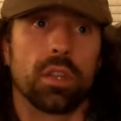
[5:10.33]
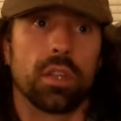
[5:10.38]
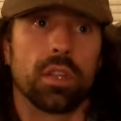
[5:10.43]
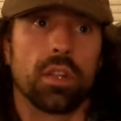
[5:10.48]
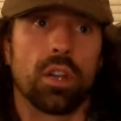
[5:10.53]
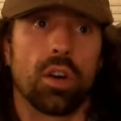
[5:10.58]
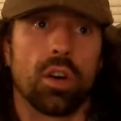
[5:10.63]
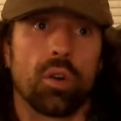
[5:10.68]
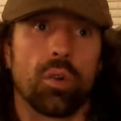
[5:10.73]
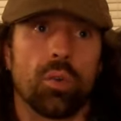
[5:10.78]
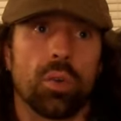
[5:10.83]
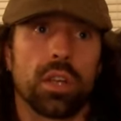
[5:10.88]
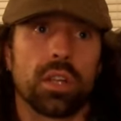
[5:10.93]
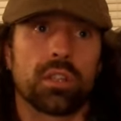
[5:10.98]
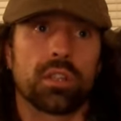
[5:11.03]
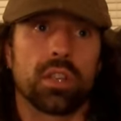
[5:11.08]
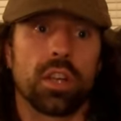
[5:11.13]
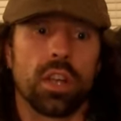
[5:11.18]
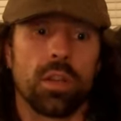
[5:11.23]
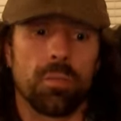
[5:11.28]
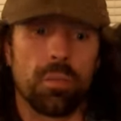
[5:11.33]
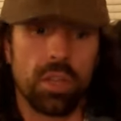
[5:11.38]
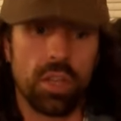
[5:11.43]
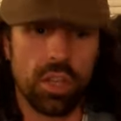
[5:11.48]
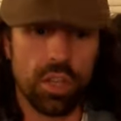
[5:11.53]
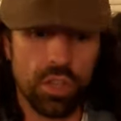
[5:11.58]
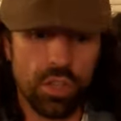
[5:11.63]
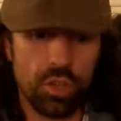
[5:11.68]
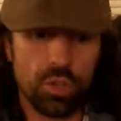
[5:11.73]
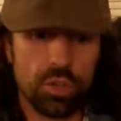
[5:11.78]
you know, it's going to be
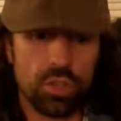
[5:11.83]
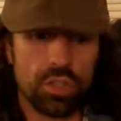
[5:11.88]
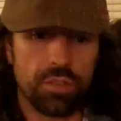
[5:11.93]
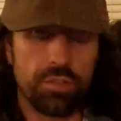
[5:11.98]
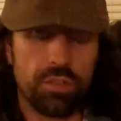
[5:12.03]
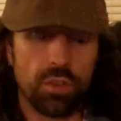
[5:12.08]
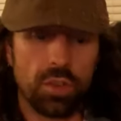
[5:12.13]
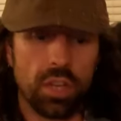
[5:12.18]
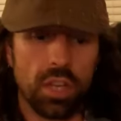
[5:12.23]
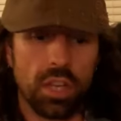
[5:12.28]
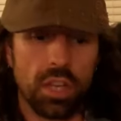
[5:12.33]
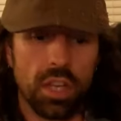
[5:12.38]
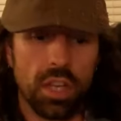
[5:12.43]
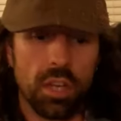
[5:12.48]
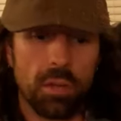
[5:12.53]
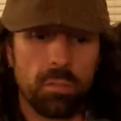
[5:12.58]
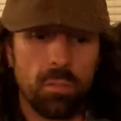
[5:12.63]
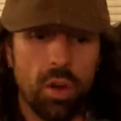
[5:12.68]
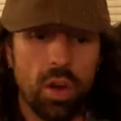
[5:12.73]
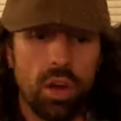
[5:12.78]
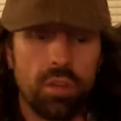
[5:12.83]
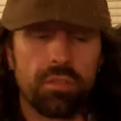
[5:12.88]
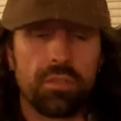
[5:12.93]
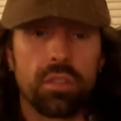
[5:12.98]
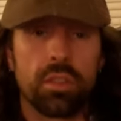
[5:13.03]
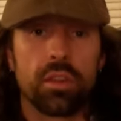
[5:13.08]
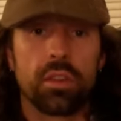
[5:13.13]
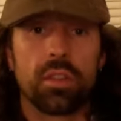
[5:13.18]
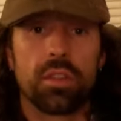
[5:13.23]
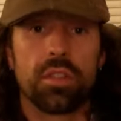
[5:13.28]
huge if you can get him
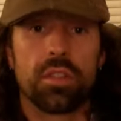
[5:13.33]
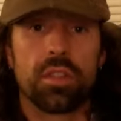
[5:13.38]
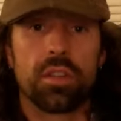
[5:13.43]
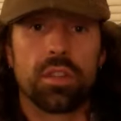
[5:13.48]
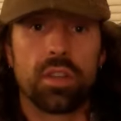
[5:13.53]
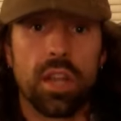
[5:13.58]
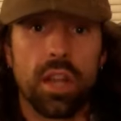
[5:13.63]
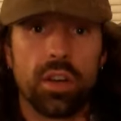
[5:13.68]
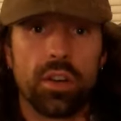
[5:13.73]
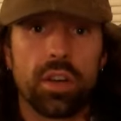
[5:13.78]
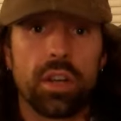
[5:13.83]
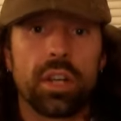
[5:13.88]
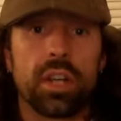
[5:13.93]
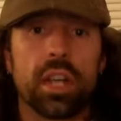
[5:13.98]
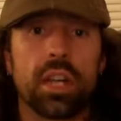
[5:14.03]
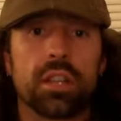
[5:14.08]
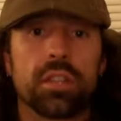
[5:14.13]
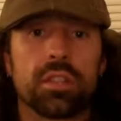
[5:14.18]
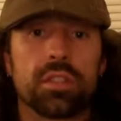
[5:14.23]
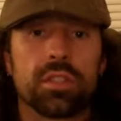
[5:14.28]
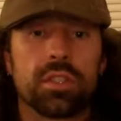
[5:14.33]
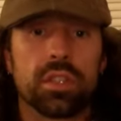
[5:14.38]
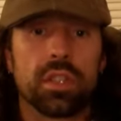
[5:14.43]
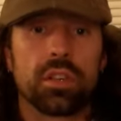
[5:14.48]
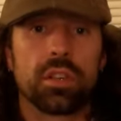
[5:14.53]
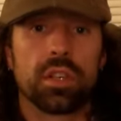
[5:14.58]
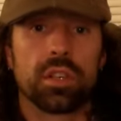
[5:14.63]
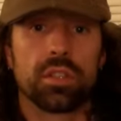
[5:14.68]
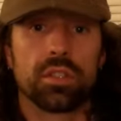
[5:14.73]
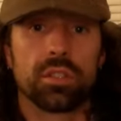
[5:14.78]
off the dairy and the
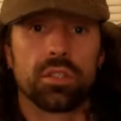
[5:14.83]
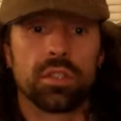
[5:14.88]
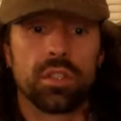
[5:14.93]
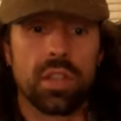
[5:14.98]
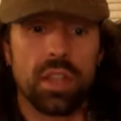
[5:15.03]
cereals.